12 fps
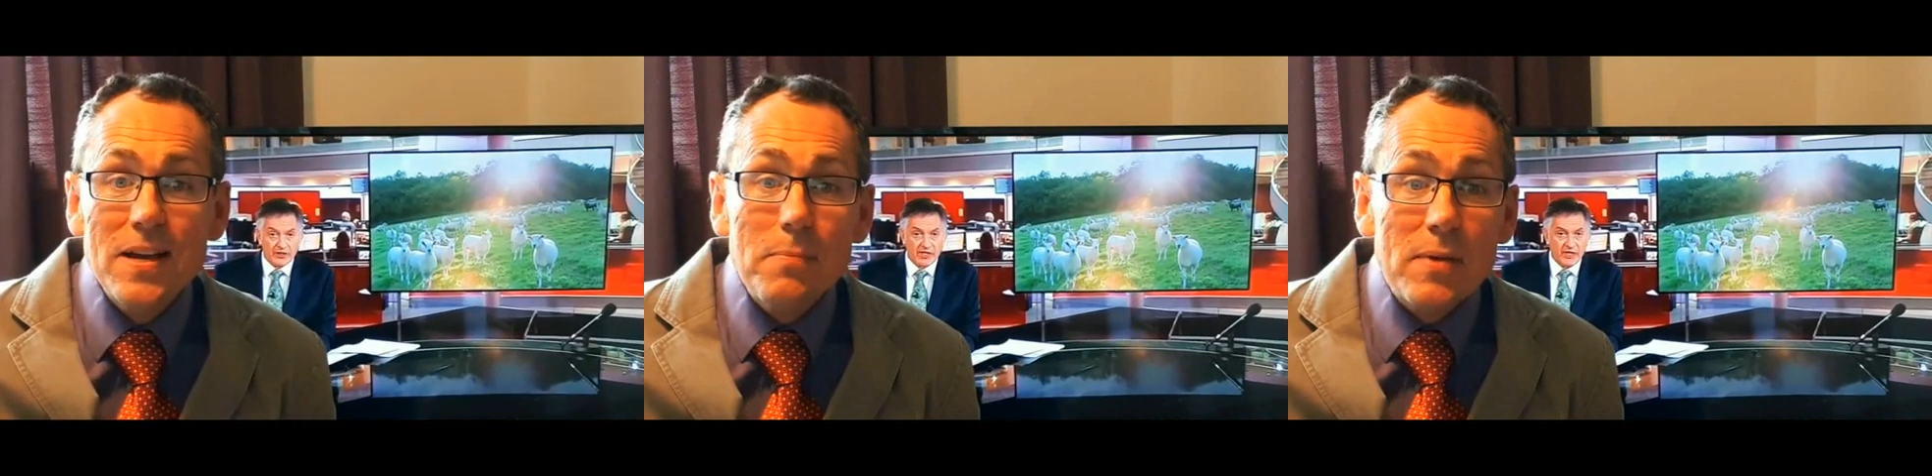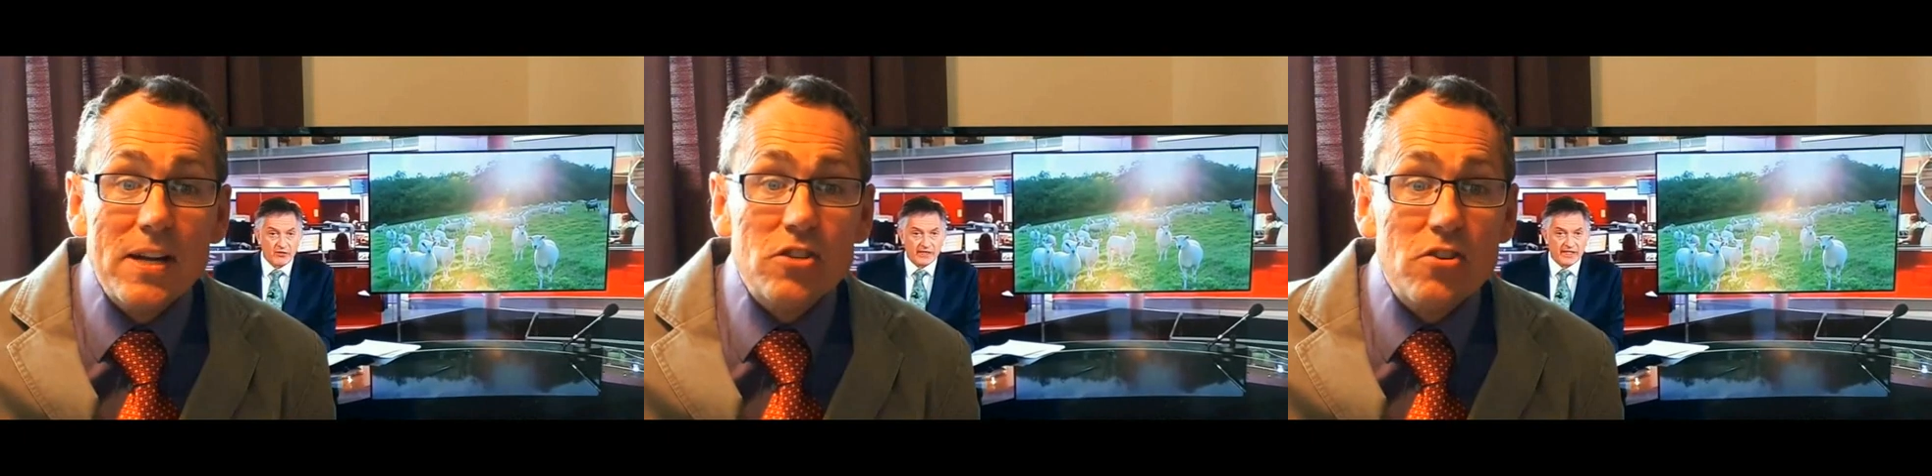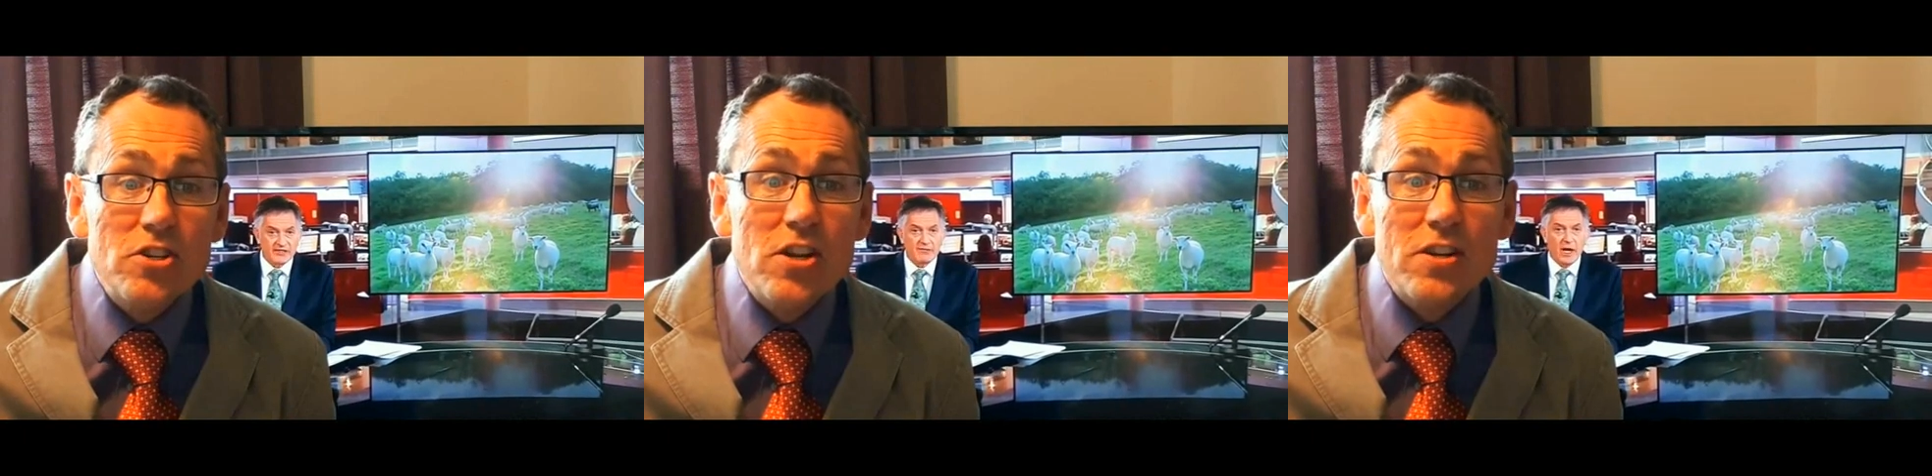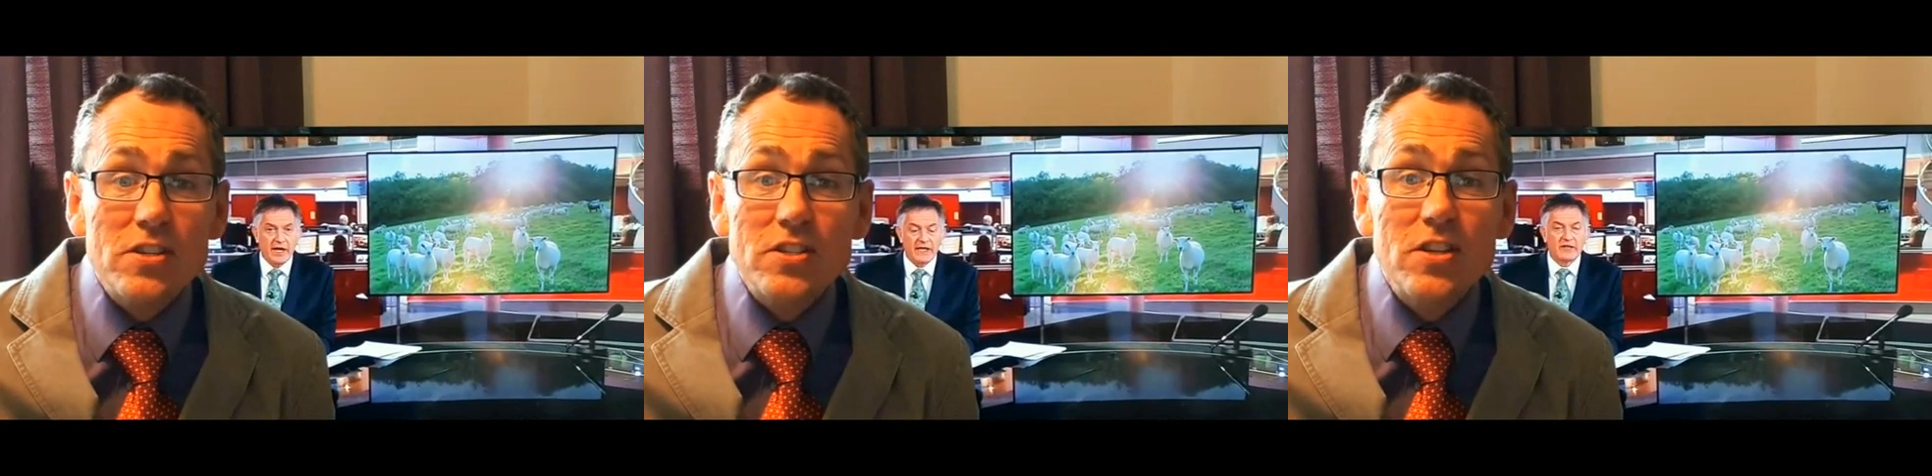But as
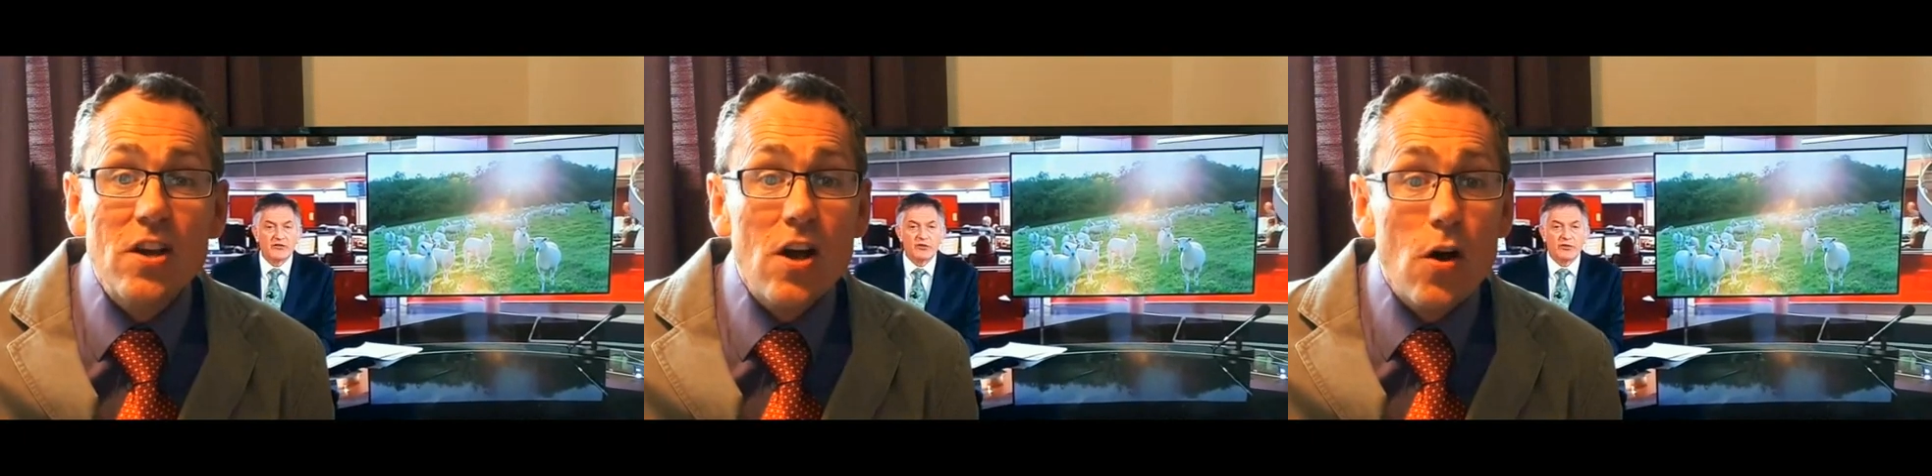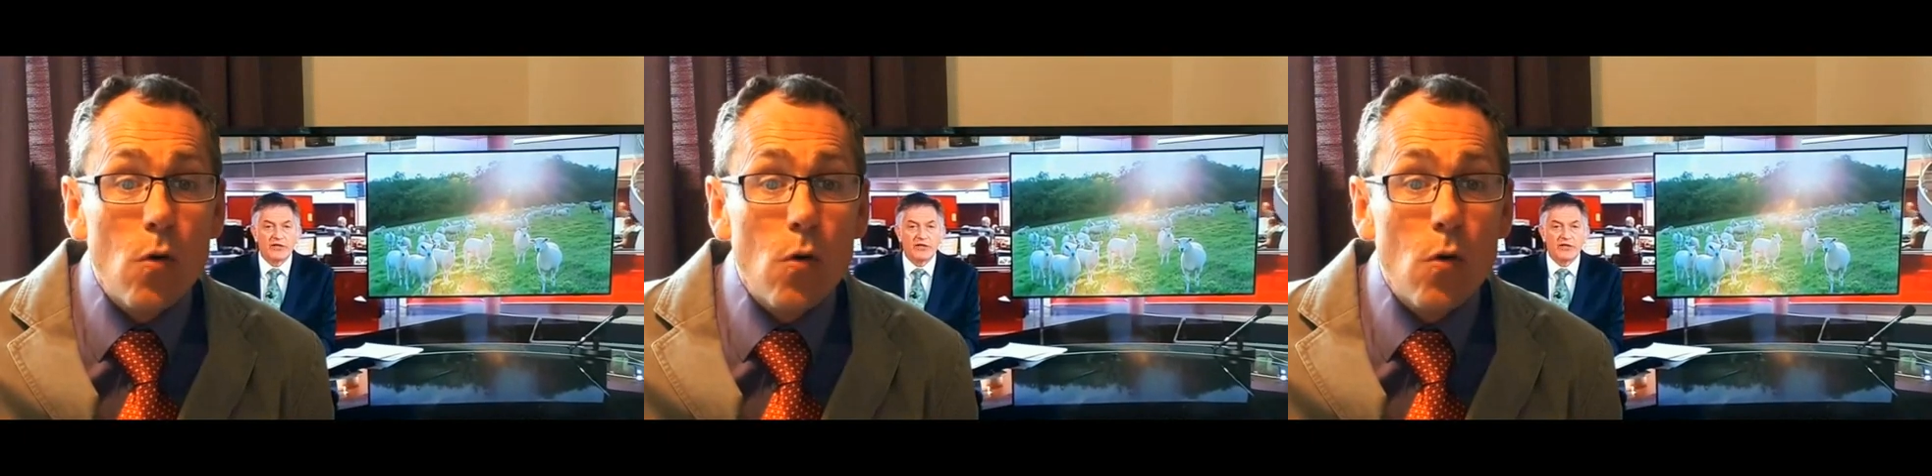Christians,